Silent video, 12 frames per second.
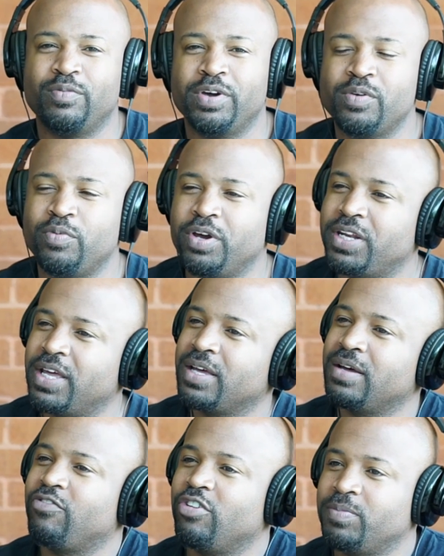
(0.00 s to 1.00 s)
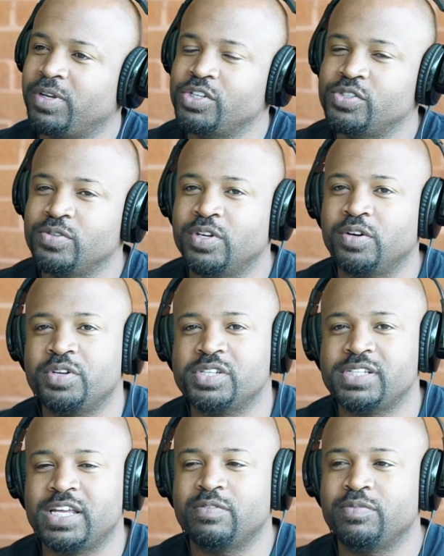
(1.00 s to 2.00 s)
Where'd that come from? Did you notice
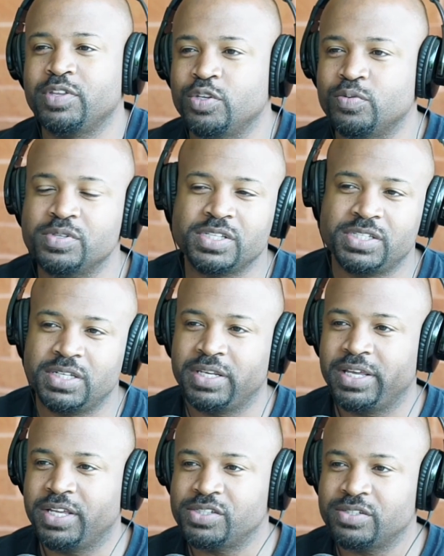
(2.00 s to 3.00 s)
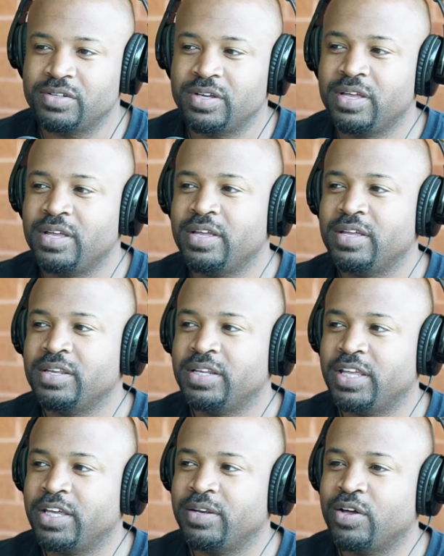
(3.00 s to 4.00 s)
that when you was a teenager,
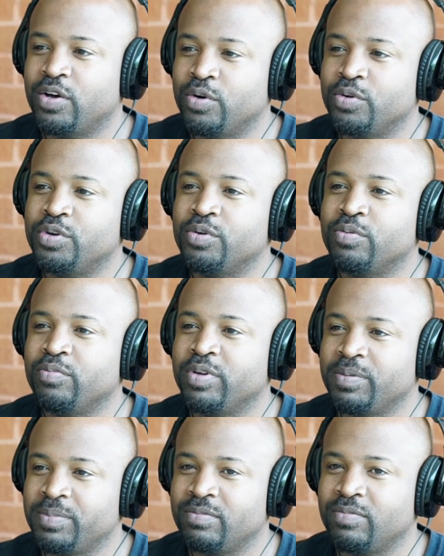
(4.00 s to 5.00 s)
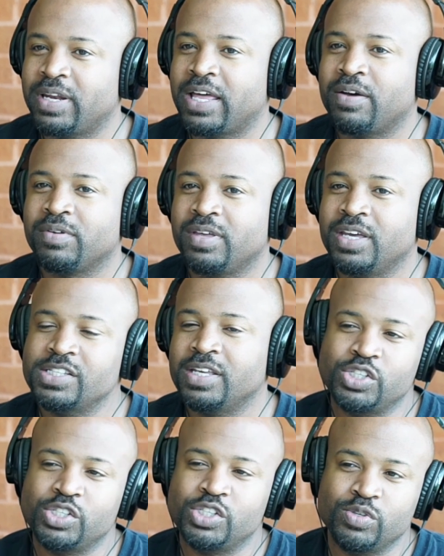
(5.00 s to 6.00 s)
that older women without
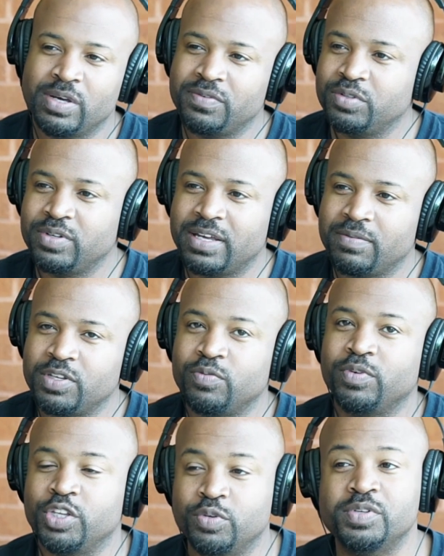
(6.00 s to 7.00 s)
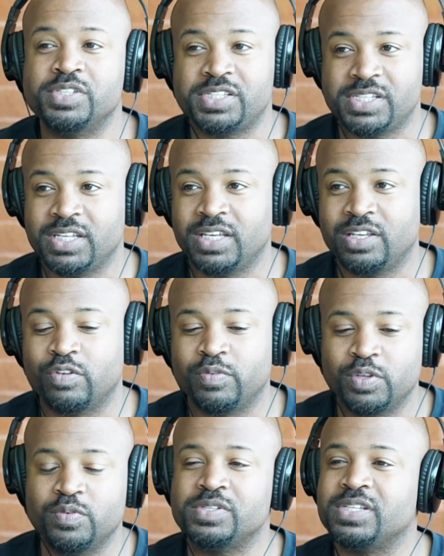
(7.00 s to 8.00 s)
kids, did you ever do that when you was a teen or
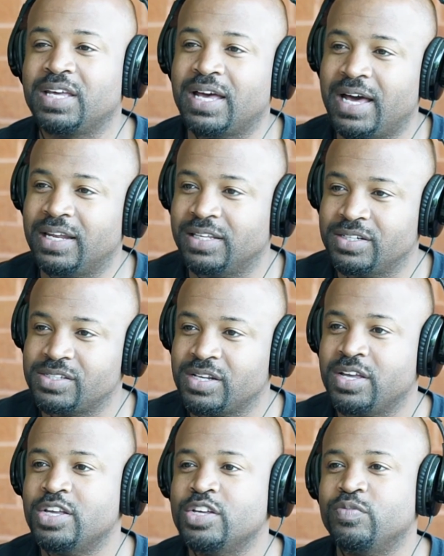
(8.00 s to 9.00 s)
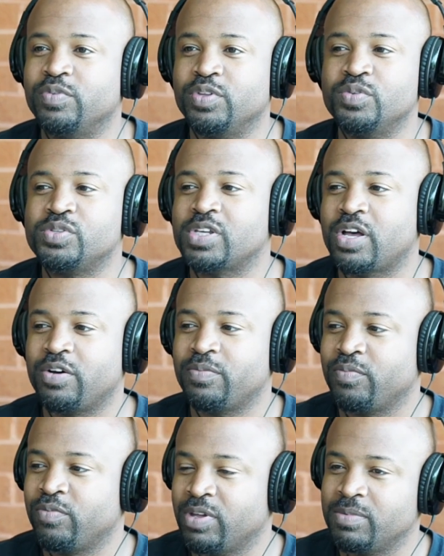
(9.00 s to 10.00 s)
when you was in college, when you saw
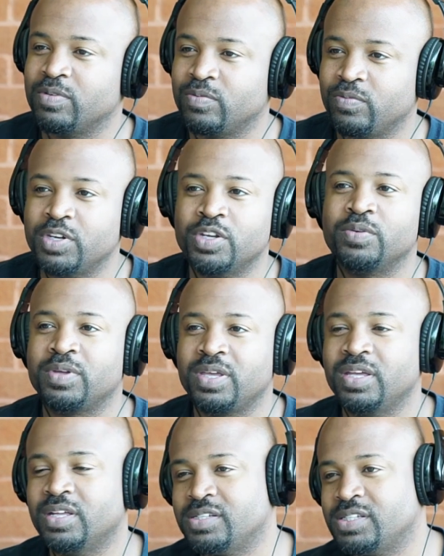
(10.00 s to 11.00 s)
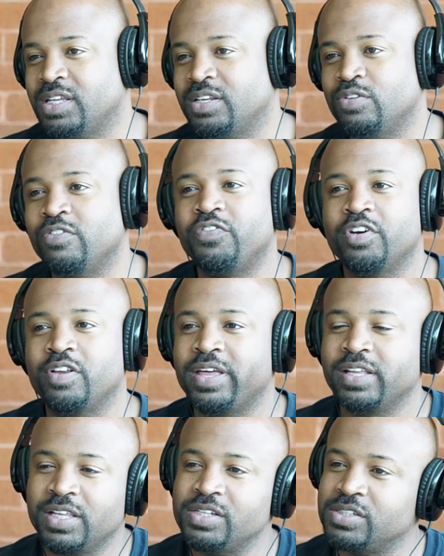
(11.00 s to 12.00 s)
women with no kids that you felt
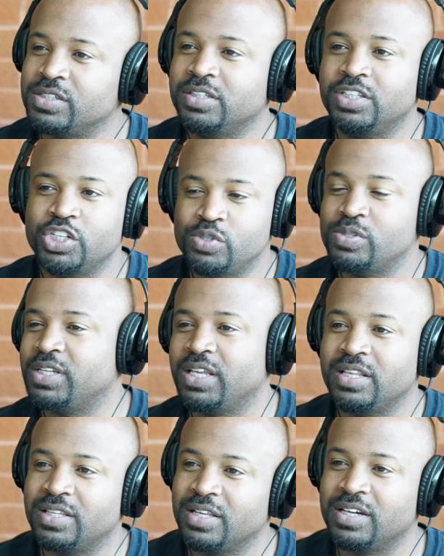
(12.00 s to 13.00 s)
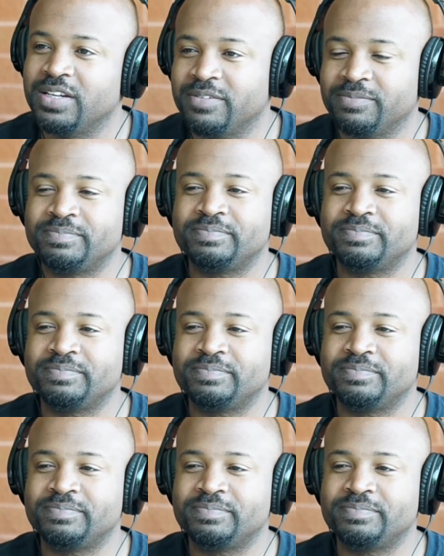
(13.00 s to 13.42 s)
like they should, did you say anything to them?